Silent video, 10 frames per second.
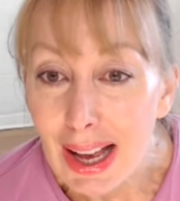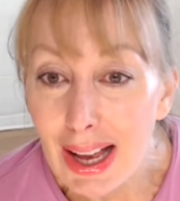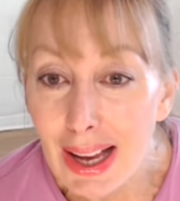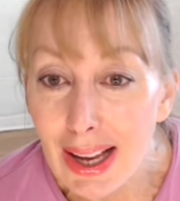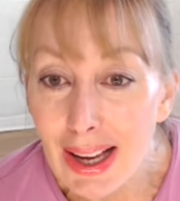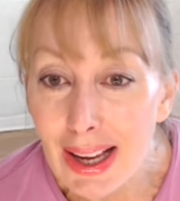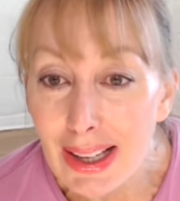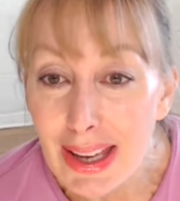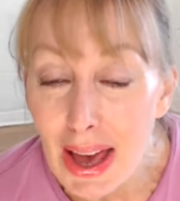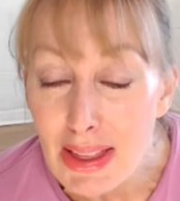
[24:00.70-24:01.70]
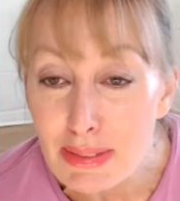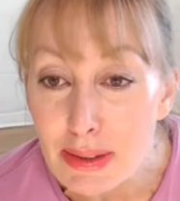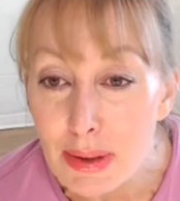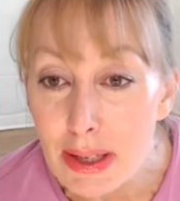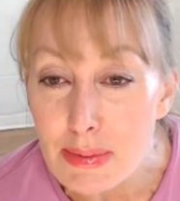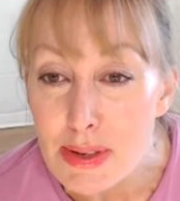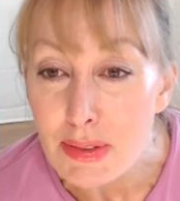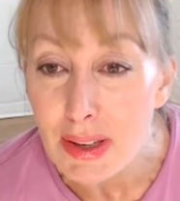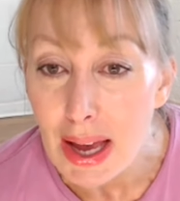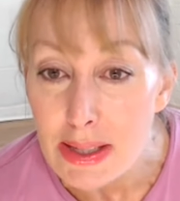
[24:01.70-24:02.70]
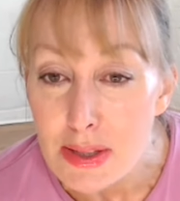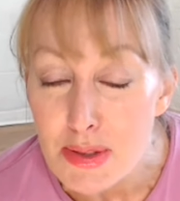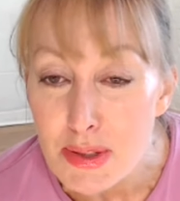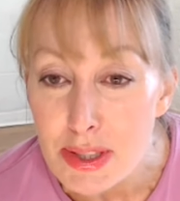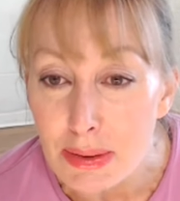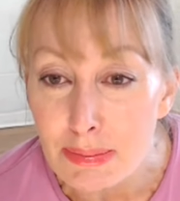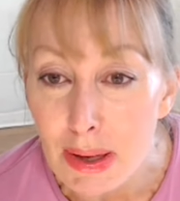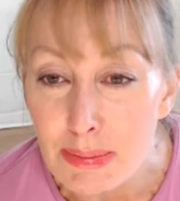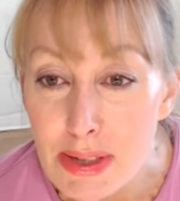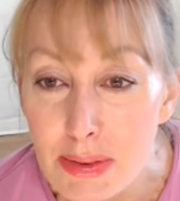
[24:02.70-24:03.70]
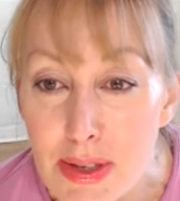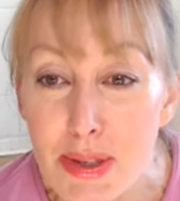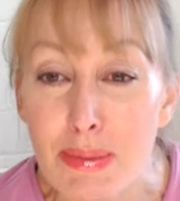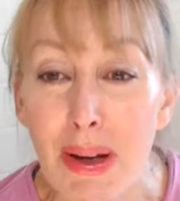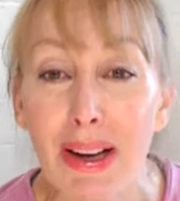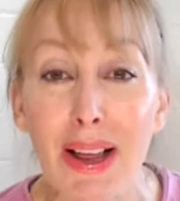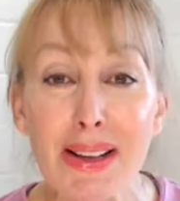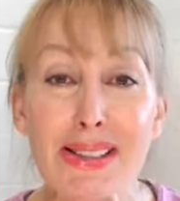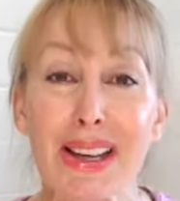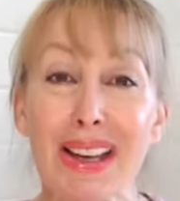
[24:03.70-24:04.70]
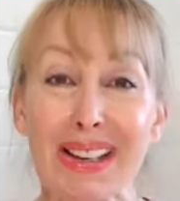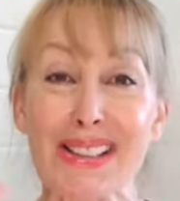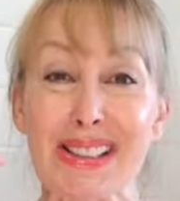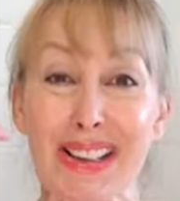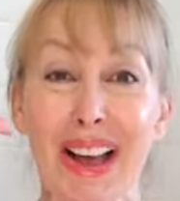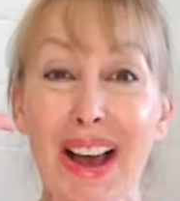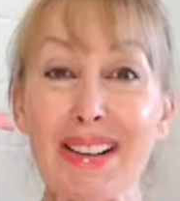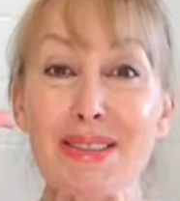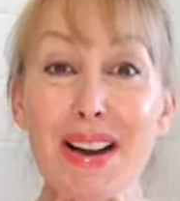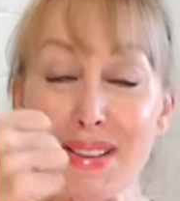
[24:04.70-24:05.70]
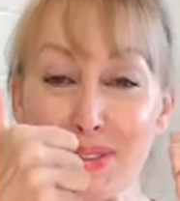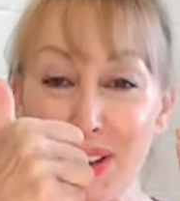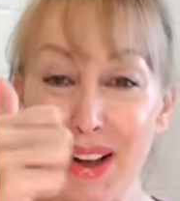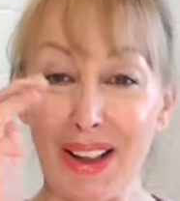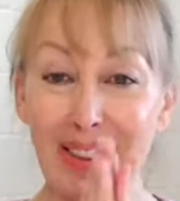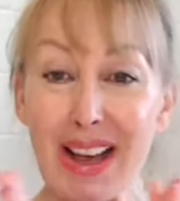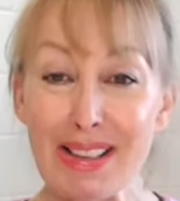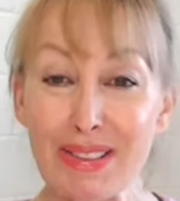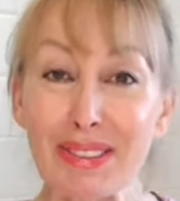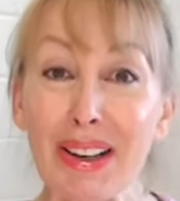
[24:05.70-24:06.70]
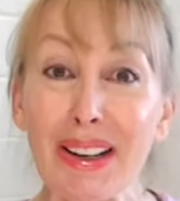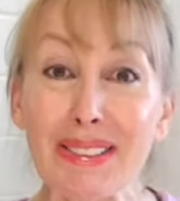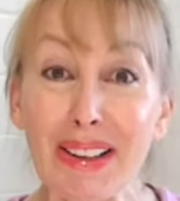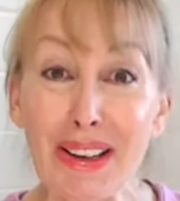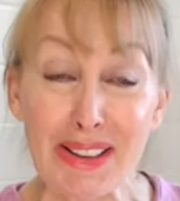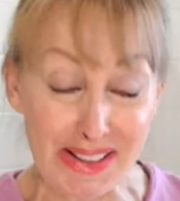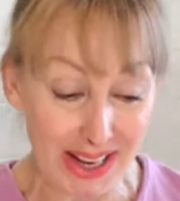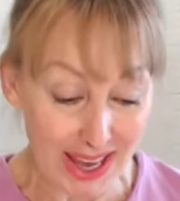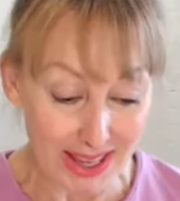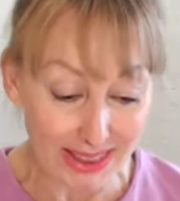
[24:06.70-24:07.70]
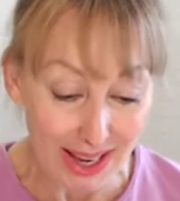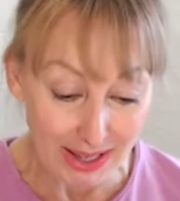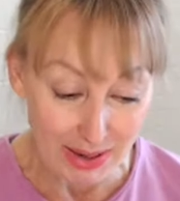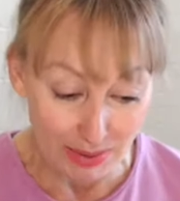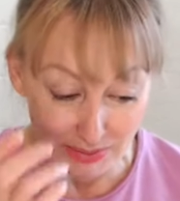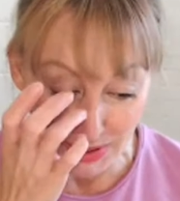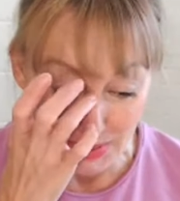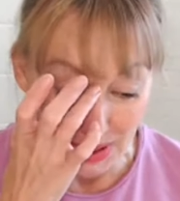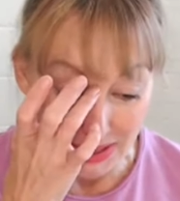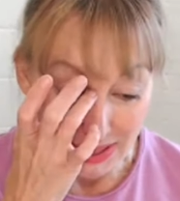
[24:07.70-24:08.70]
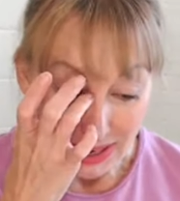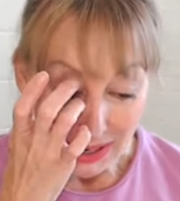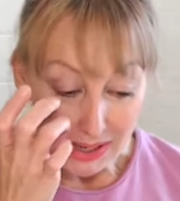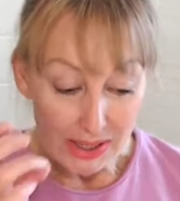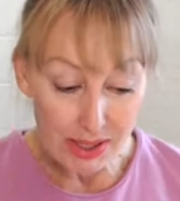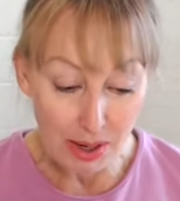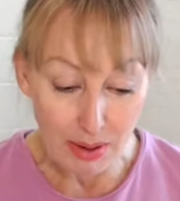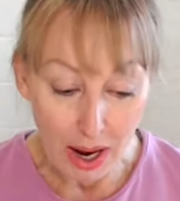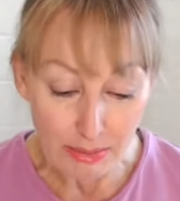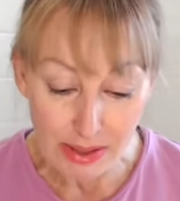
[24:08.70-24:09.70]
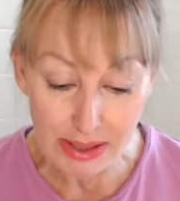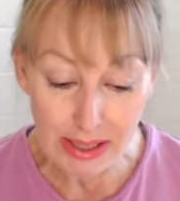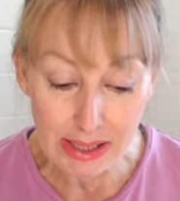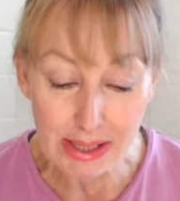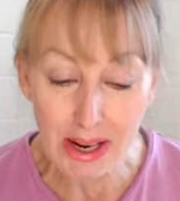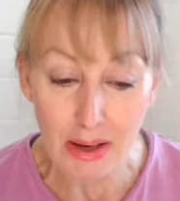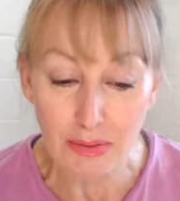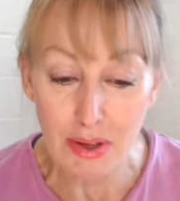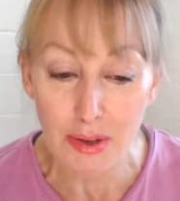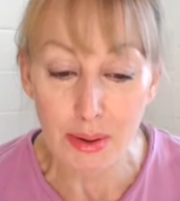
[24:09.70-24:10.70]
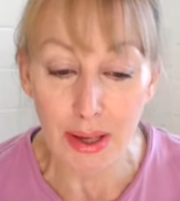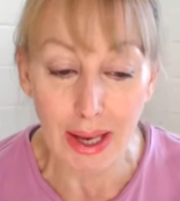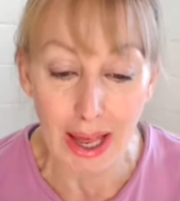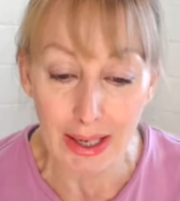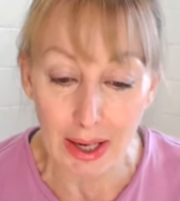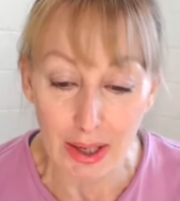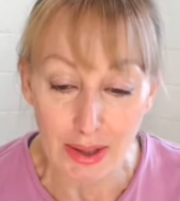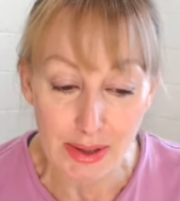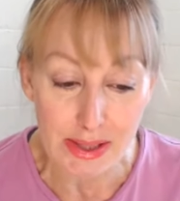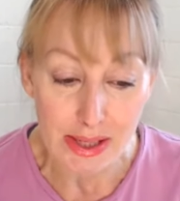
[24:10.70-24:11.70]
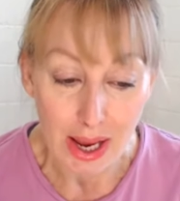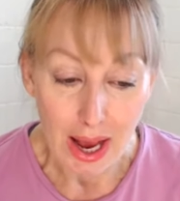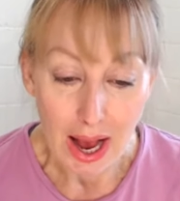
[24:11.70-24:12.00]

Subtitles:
Catherine Williams, you've cancelled your gym membership to join my classes. Wonderful. That's really, really good to hear. Thank you, everyone. So I'm just going to say a few quick hellos.